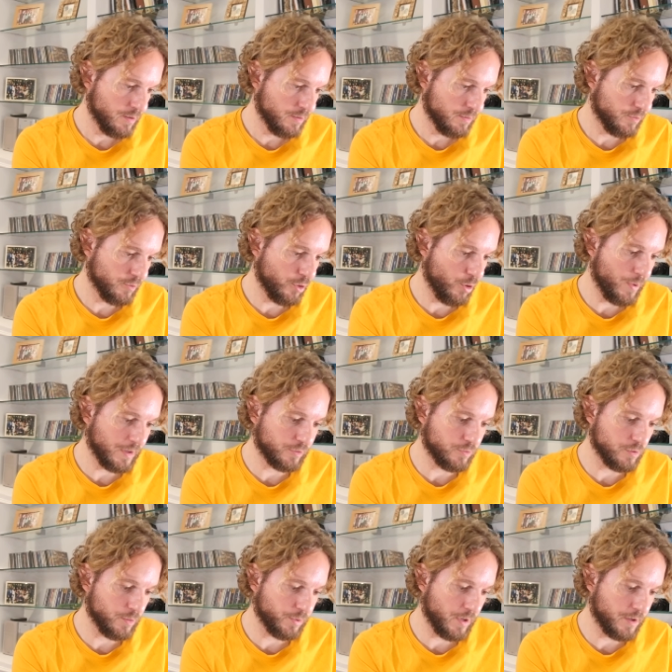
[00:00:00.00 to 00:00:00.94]
to go back
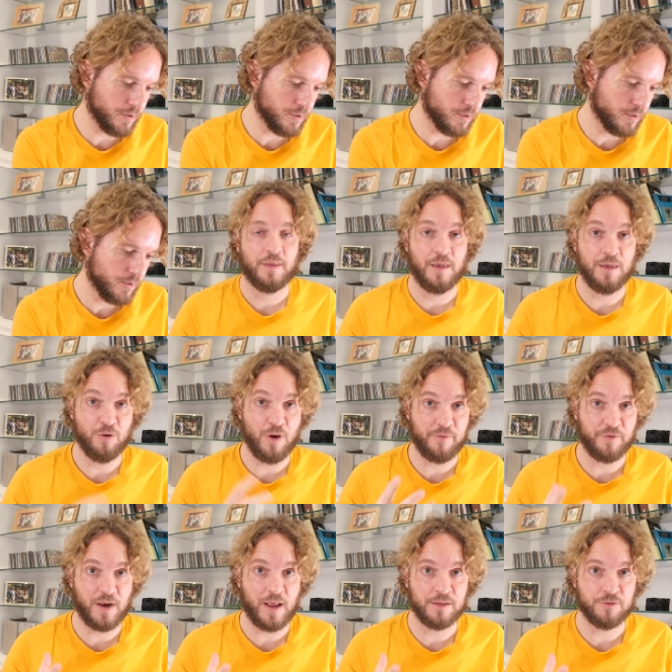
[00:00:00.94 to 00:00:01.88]
to the planner. If you
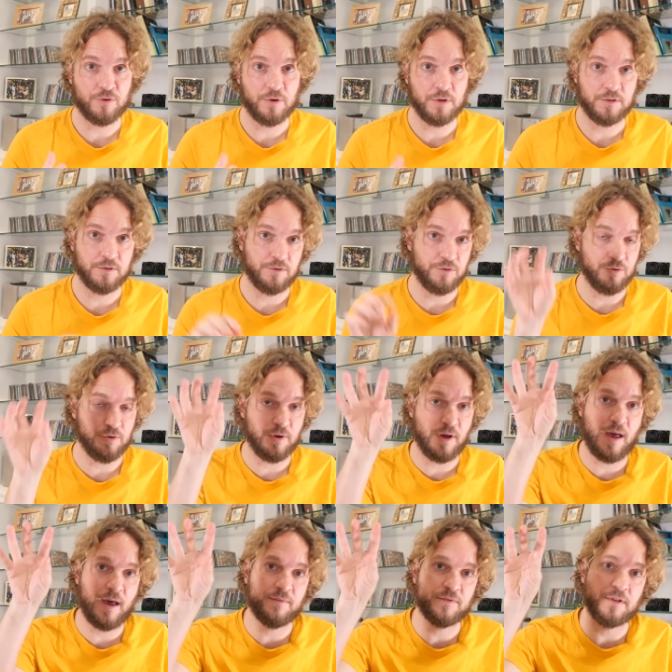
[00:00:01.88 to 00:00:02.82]
have an Android, you don't
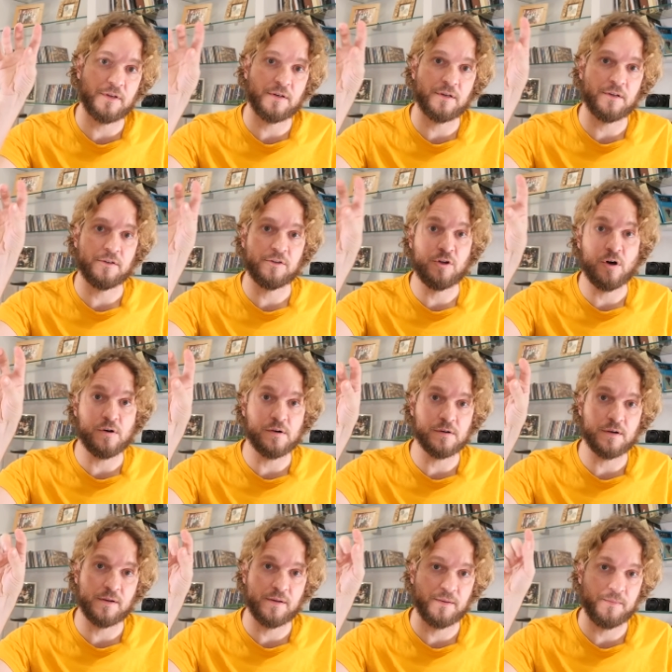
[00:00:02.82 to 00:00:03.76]
have the
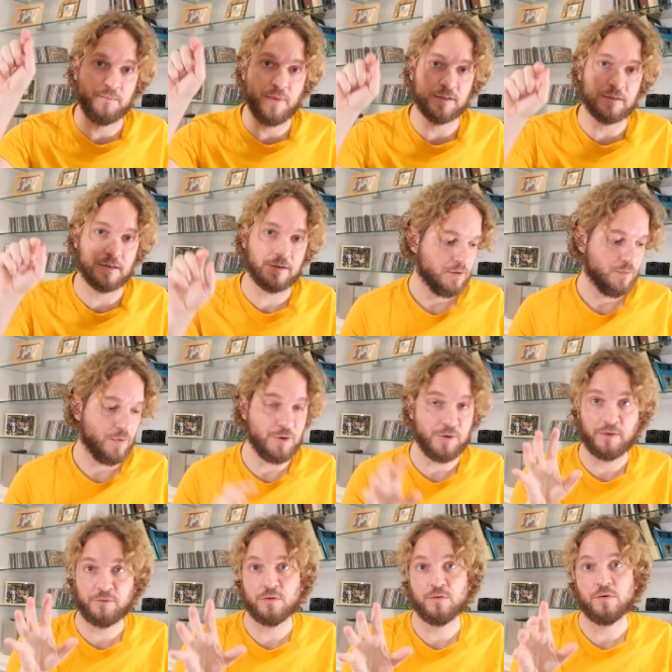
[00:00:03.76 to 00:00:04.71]
Done button. What you
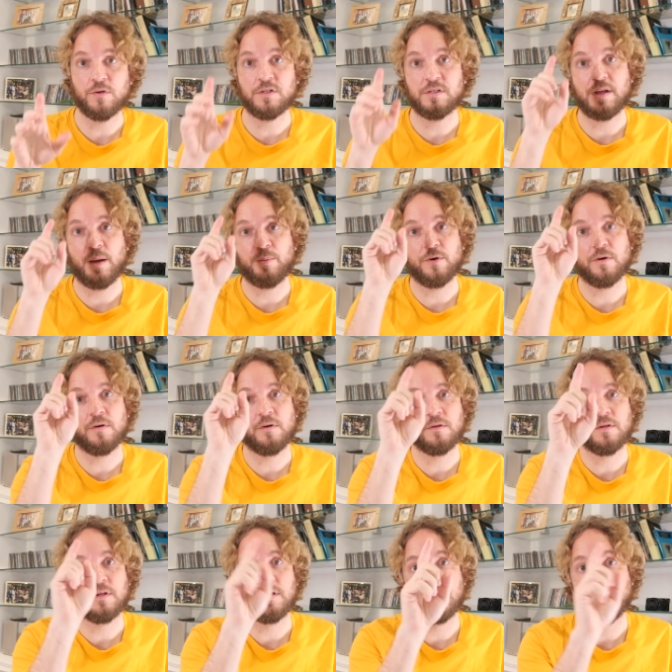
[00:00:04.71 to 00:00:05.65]
have to do is tap
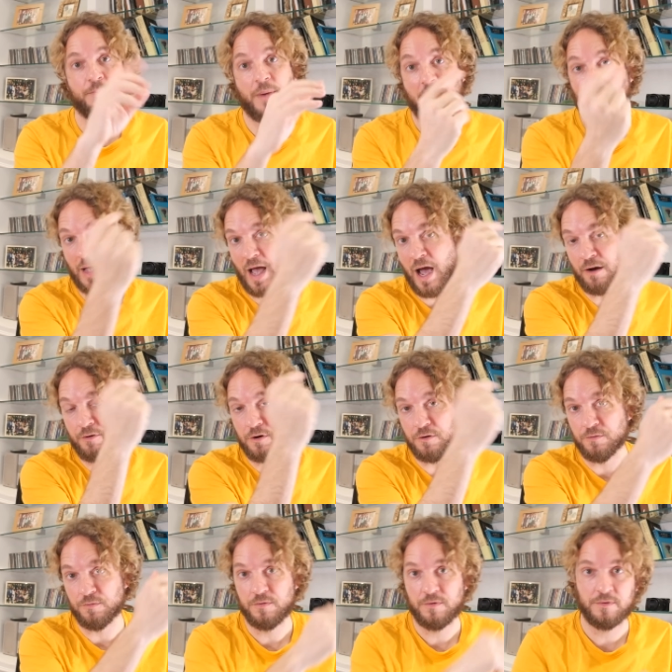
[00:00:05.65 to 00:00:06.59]
on the back
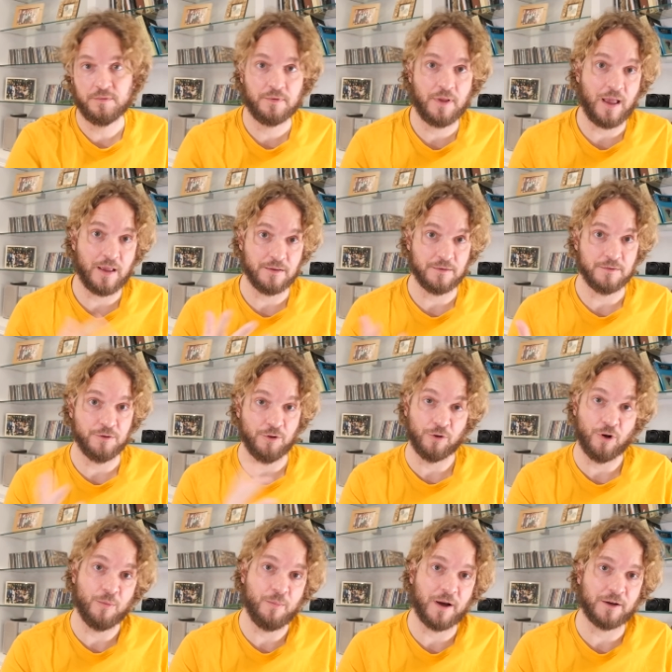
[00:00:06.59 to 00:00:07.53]
arrow and you'll
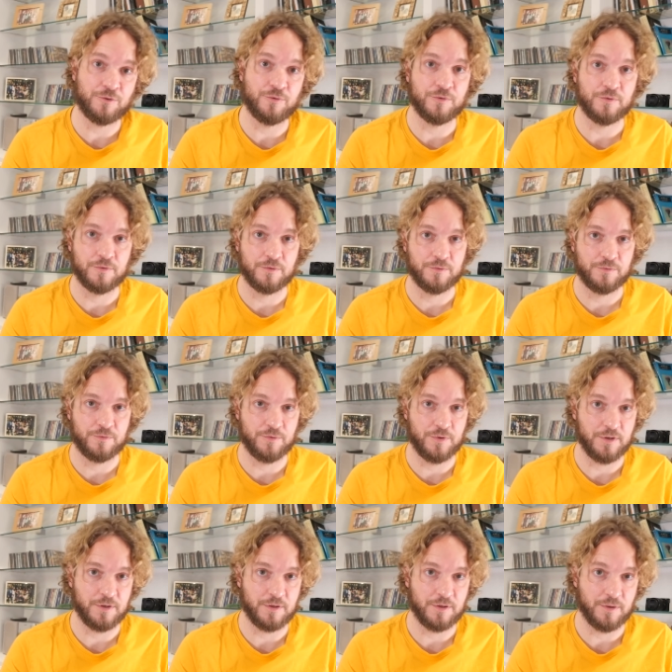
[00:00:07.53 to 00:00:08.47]
go back to, to
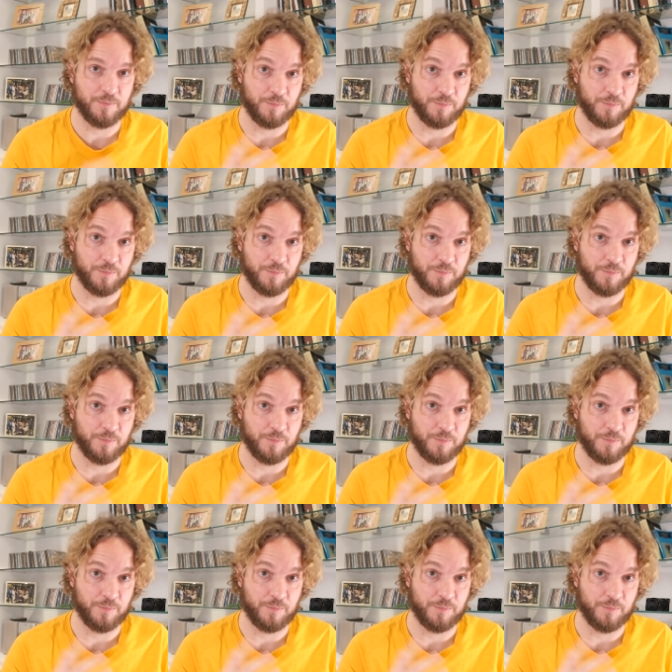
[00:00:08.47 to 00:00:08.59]
the